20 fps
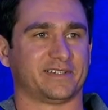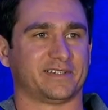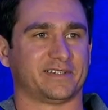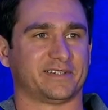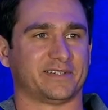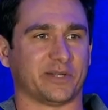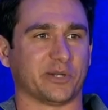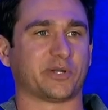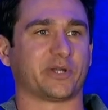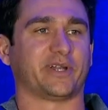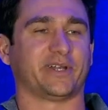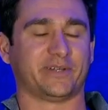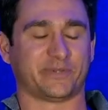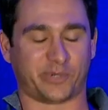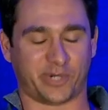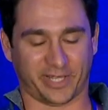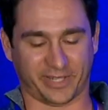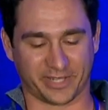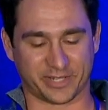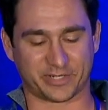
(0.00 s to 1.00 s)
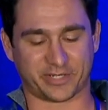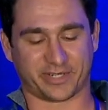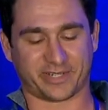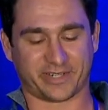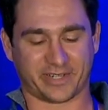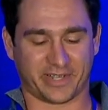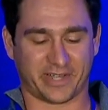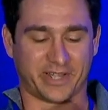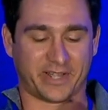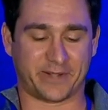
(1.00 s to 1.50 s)
Okay,
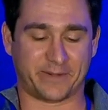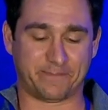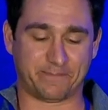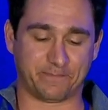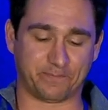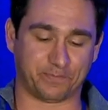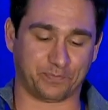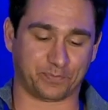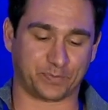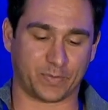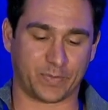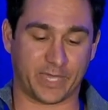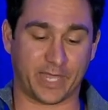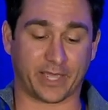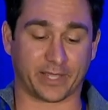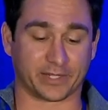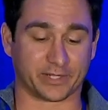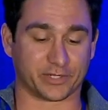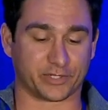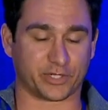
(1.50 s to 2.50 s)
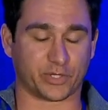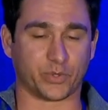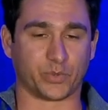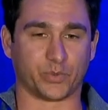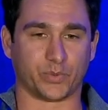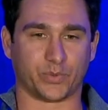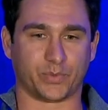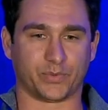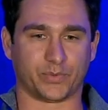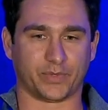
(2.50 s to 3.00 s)
whitelisting. Um, yeah,
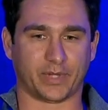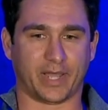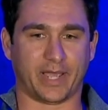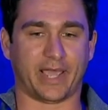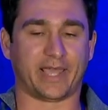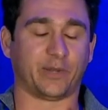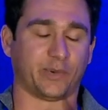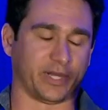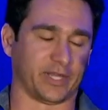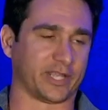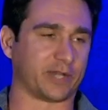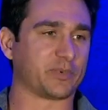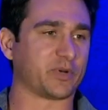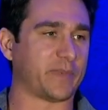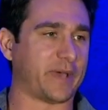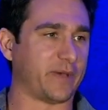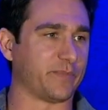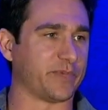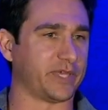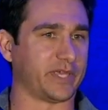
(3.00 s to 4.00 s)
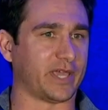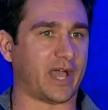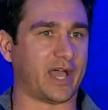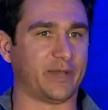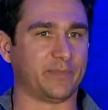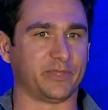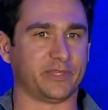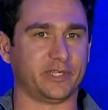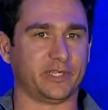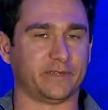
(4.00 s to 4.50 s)
so anyway, a little bit about me.
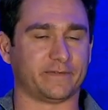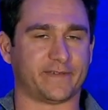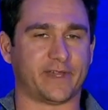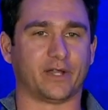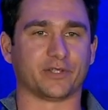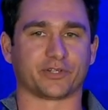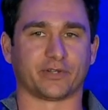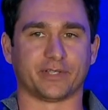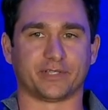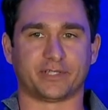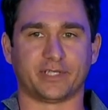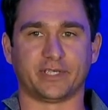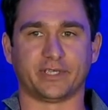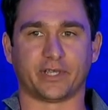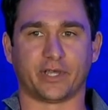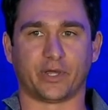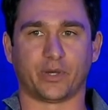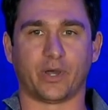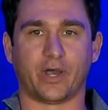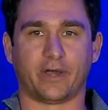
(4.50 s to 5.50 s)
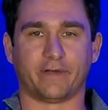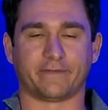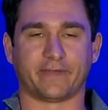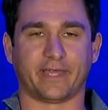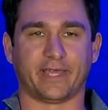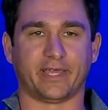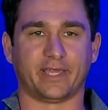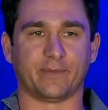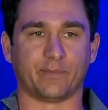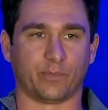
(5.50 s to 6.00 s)
I'm the founder and CEO of
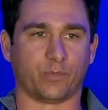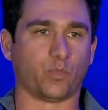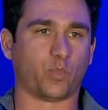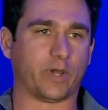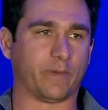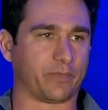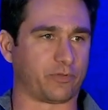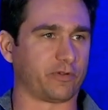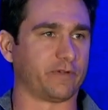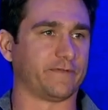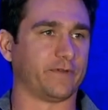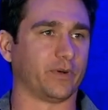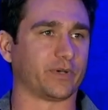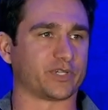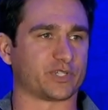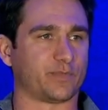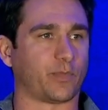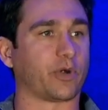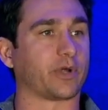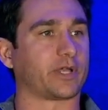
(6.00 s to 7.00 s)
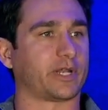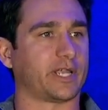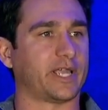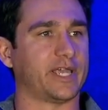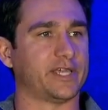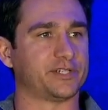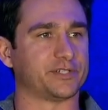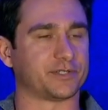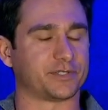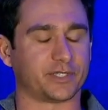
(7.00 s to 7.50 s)
a Web3 focused marketing
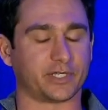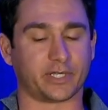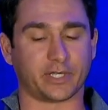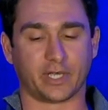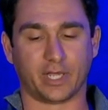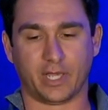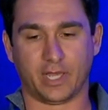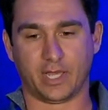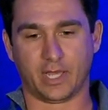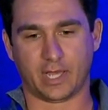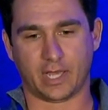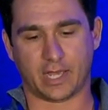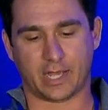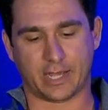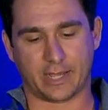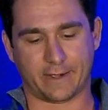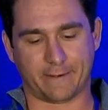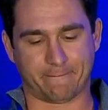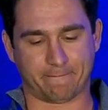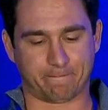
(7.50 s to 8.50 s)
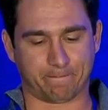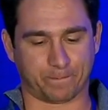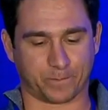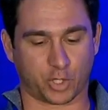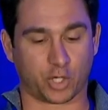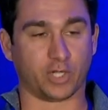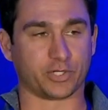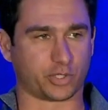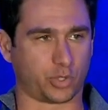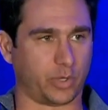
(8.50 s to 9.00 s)
agency um,
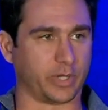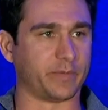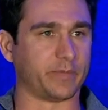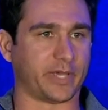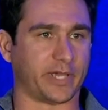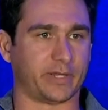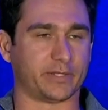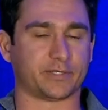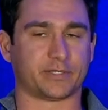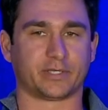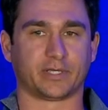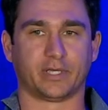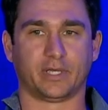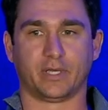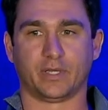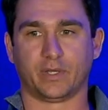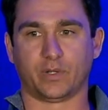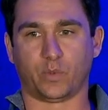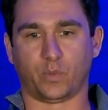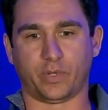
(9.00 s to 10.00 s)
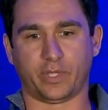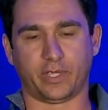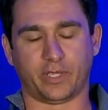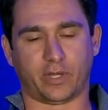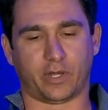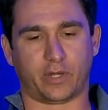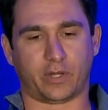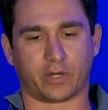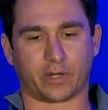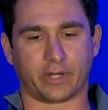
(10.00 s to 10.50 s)
called Coinbounds. We
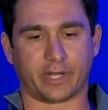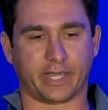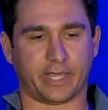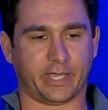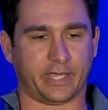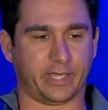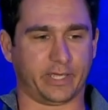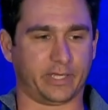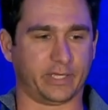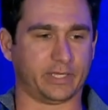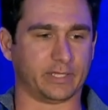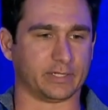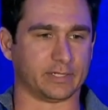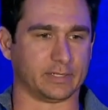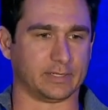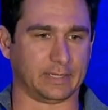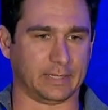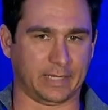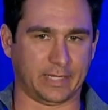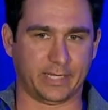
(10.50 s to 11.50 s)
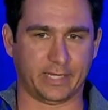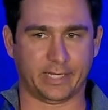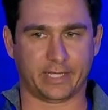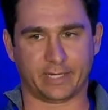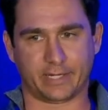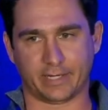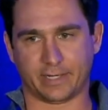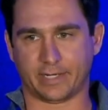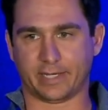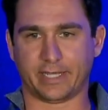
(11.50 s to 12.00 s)
are a
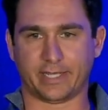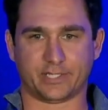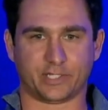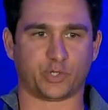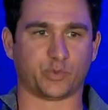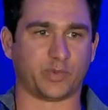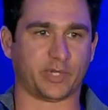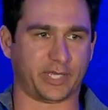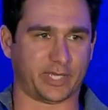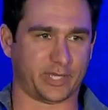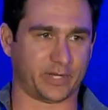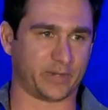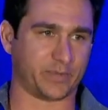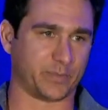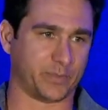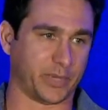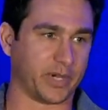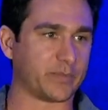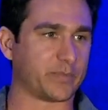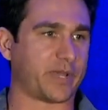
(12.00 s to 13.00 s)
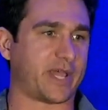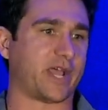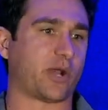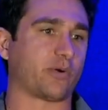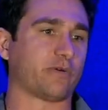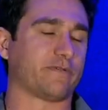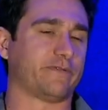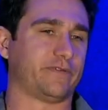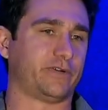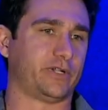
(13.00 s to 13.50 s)
lean, intimate, but
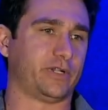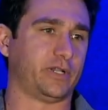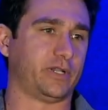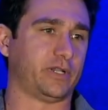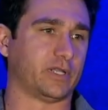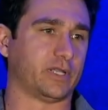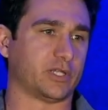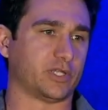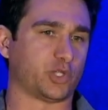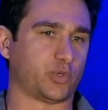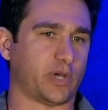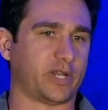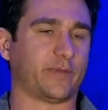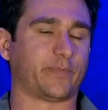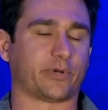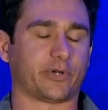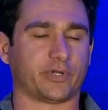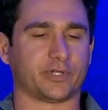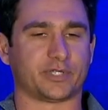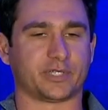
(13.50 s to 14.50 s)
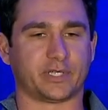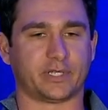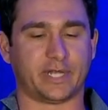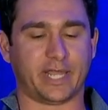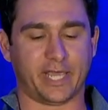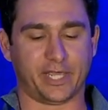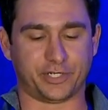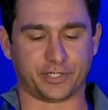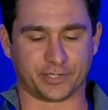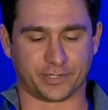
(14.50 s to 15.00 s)
powerful 20 person
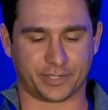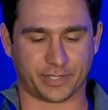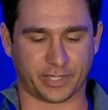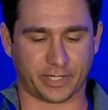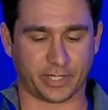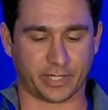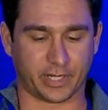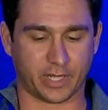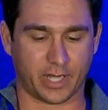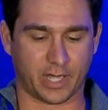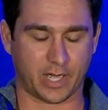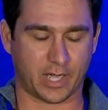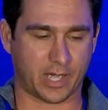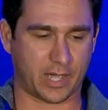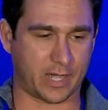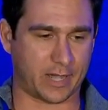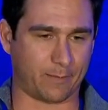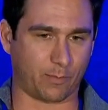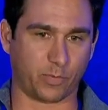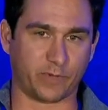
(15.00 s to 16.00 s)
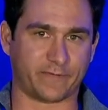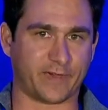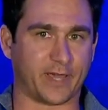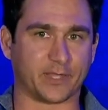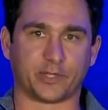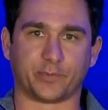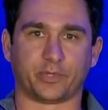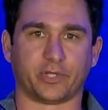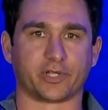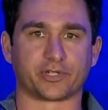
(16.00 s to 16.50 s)
agency um, we've
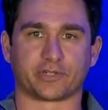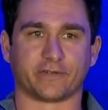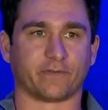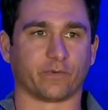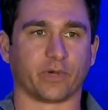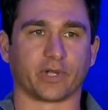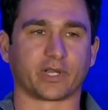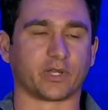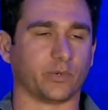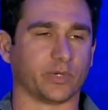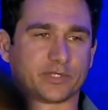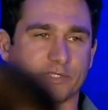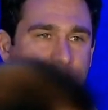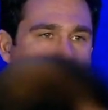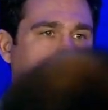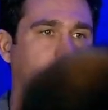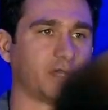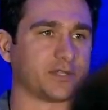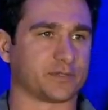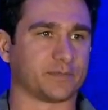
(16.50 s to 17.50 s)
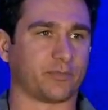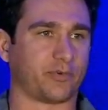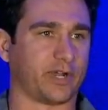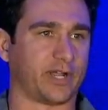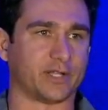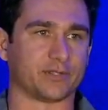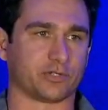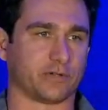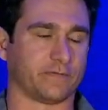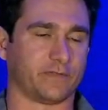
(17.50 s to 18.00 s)
had the pleasure of working with some awesome
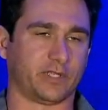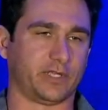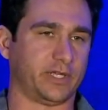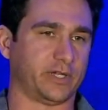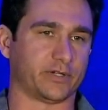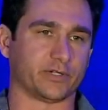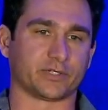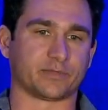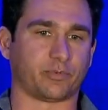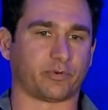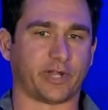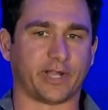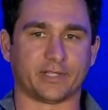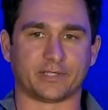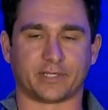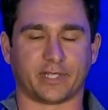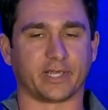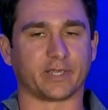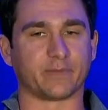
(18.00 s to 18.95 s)
brands over the years, brands like